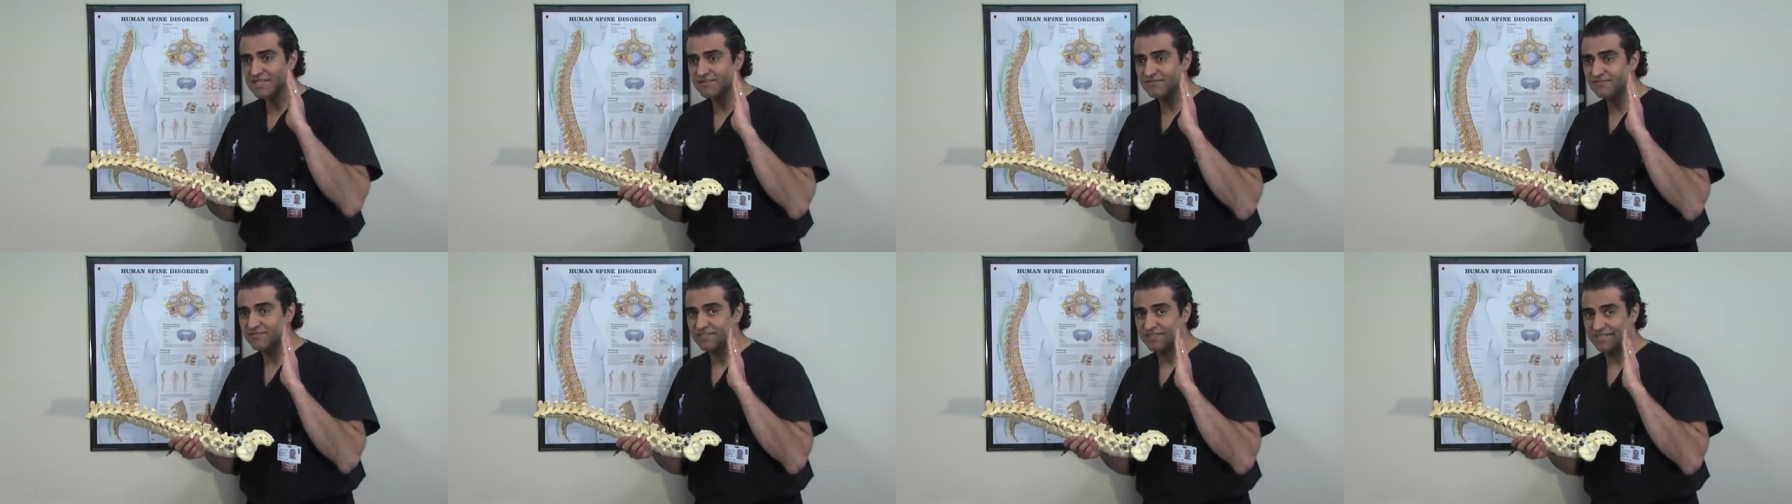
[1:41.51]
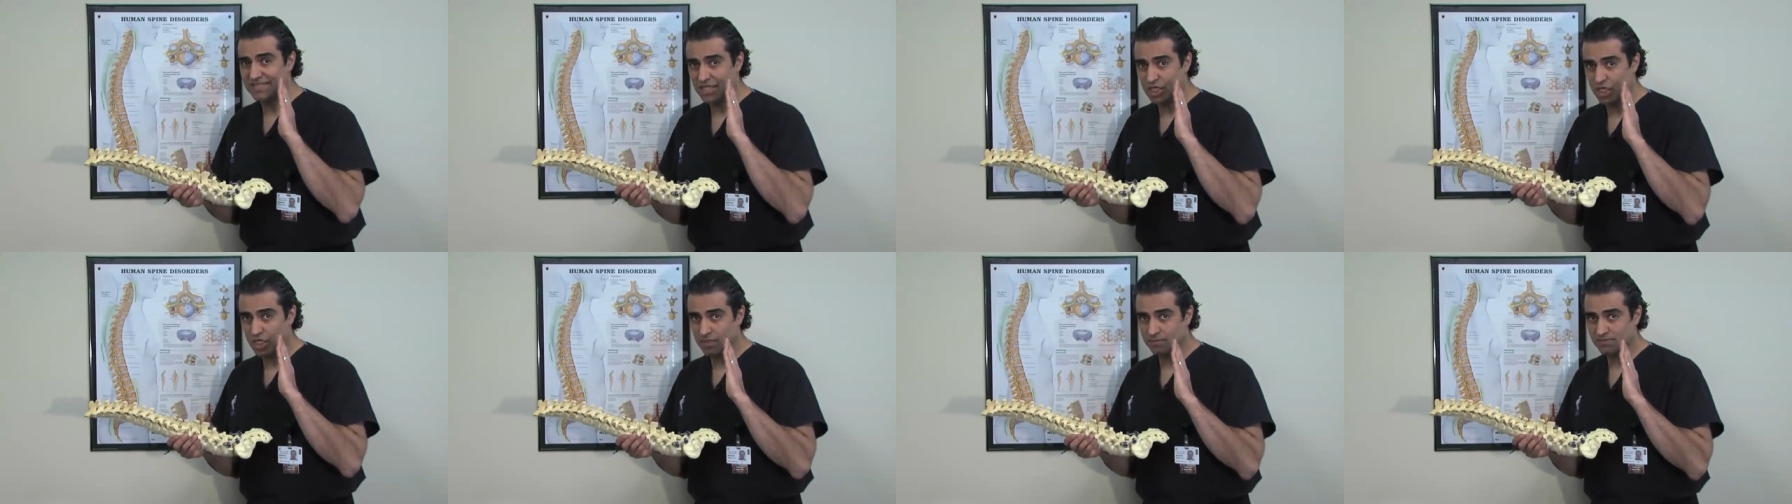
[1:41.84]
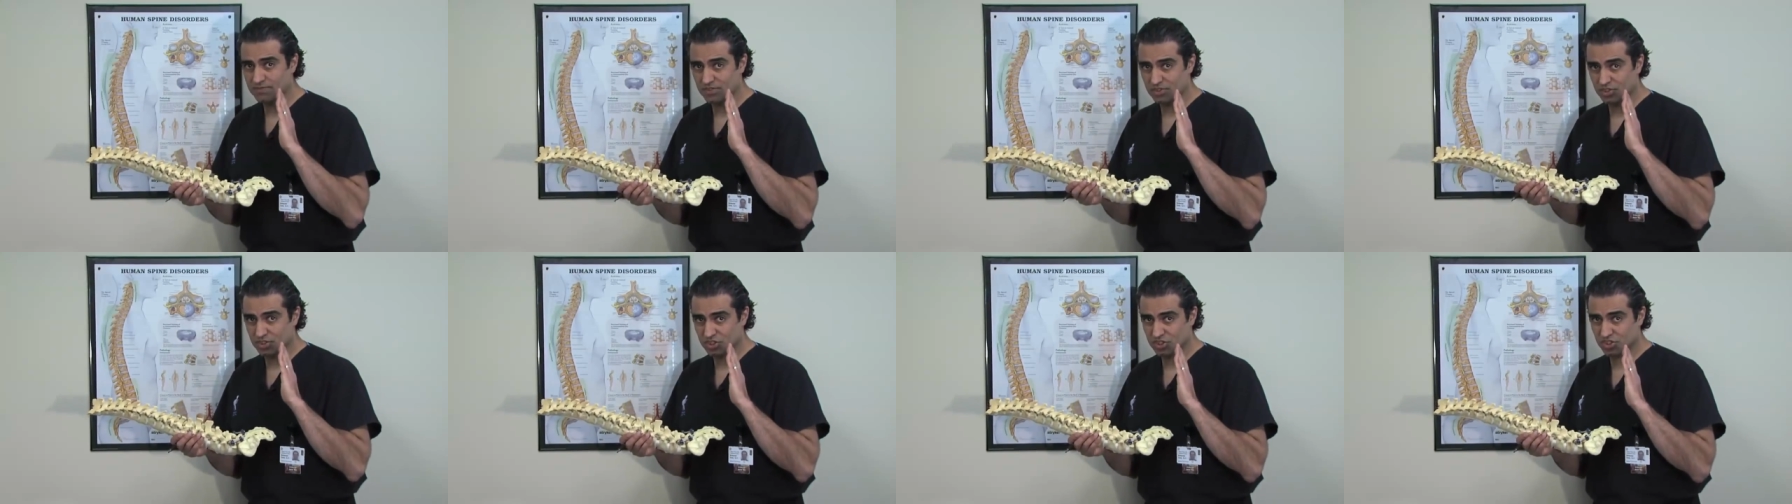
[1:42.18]
if it
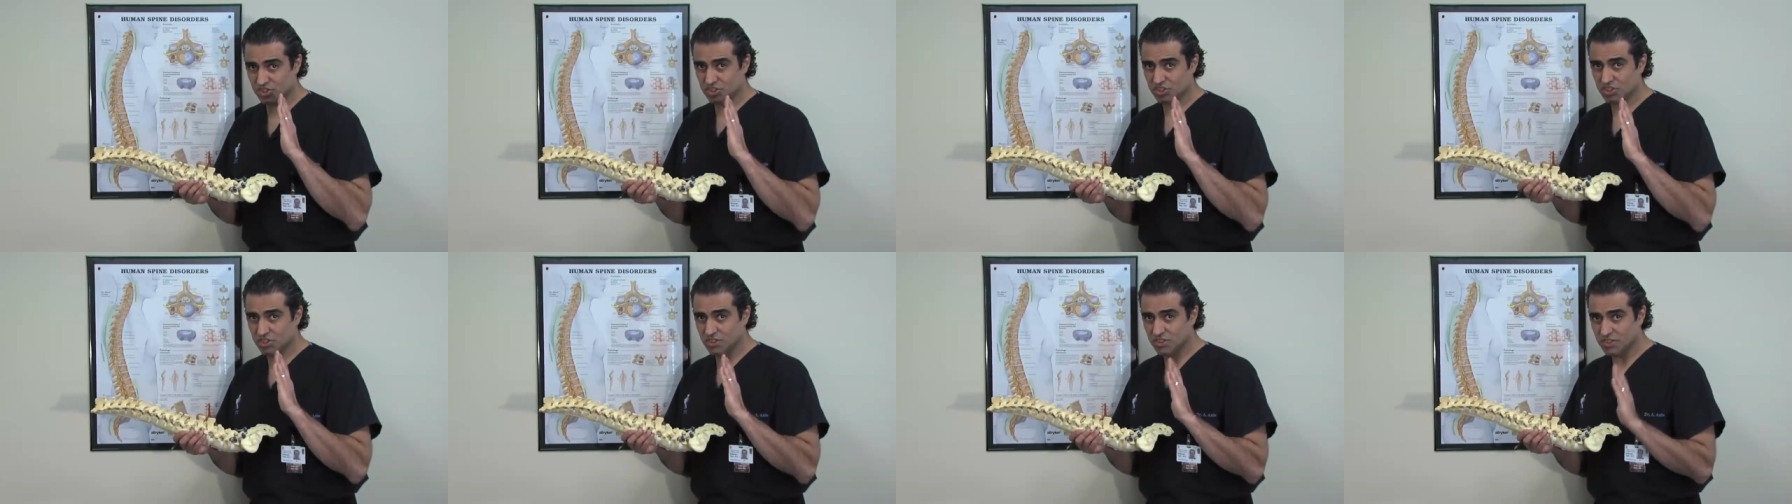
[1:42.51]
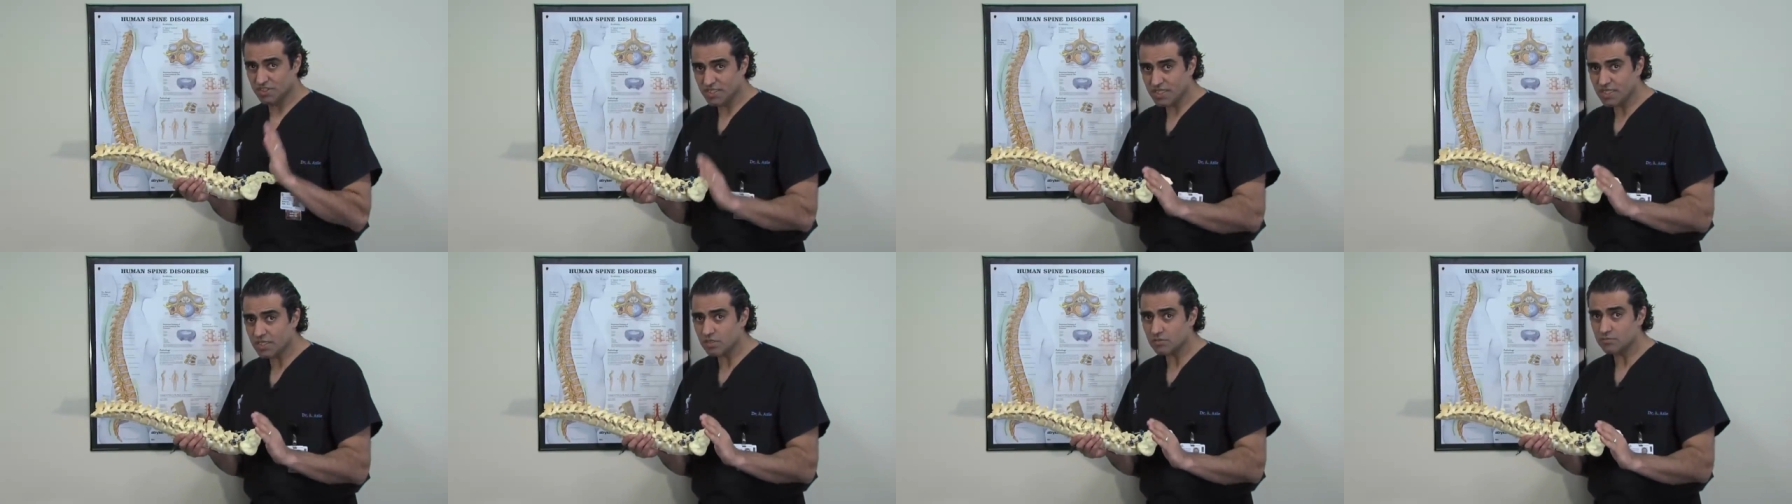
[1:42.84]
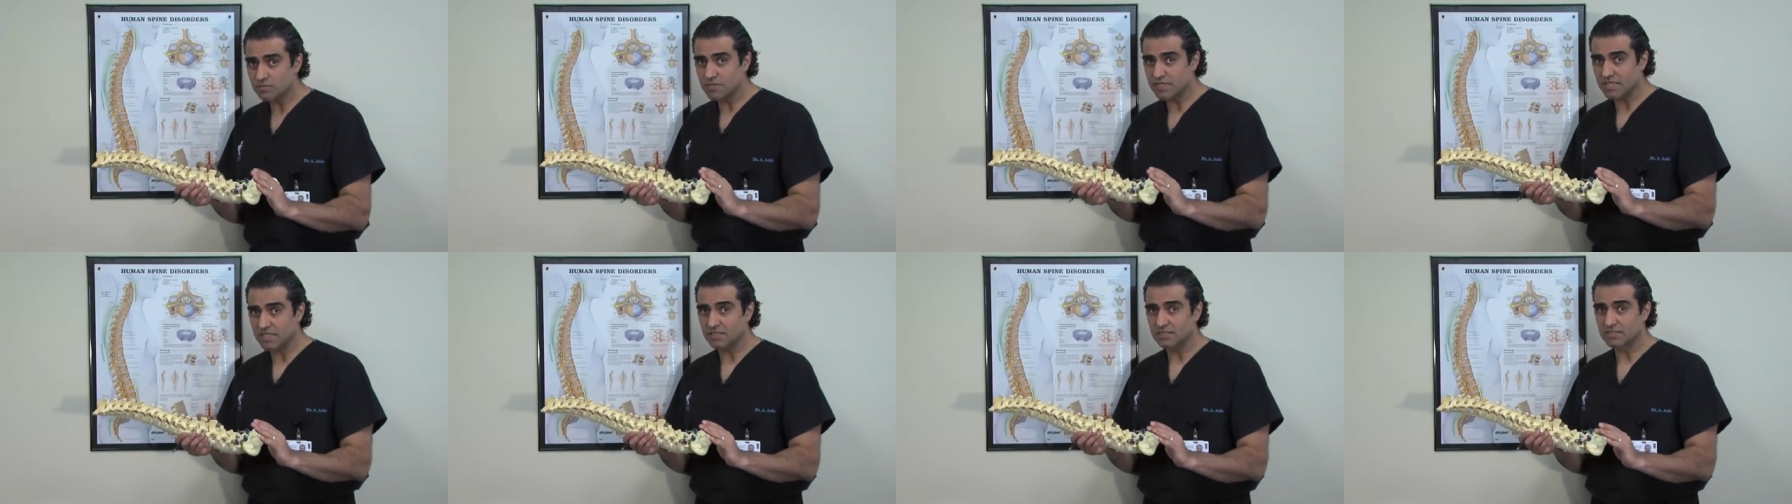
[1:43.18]
helps just a little
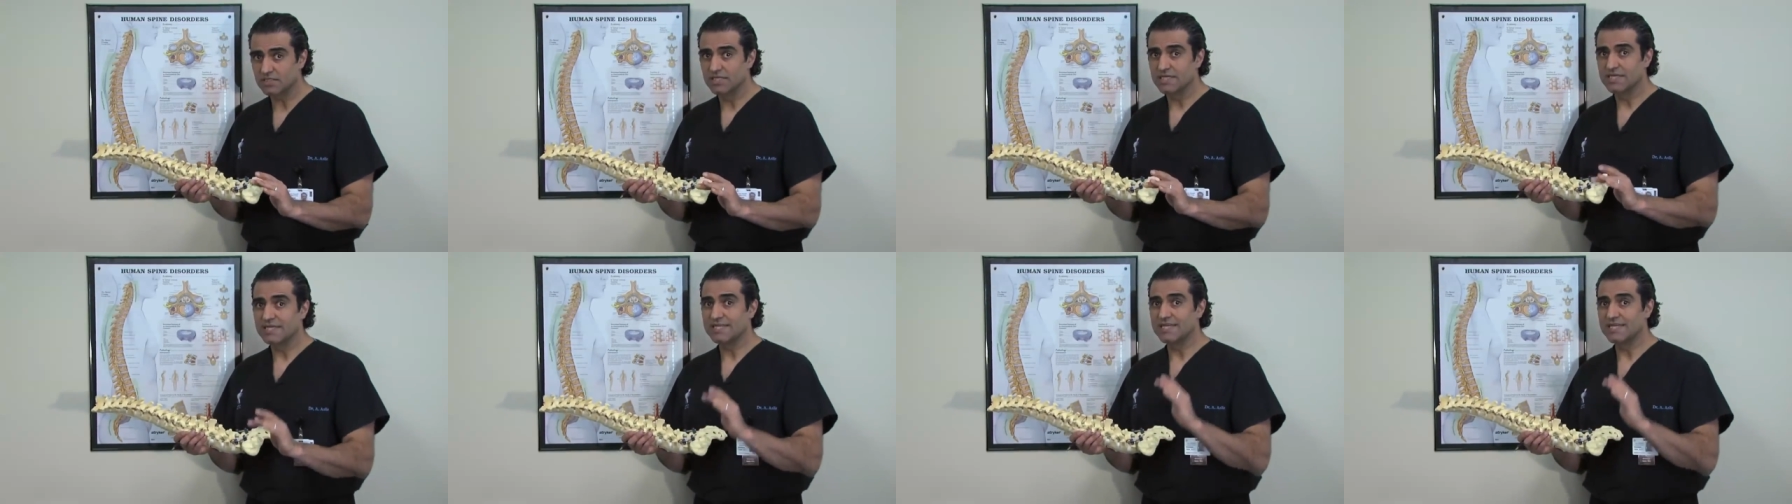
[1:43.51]
bit,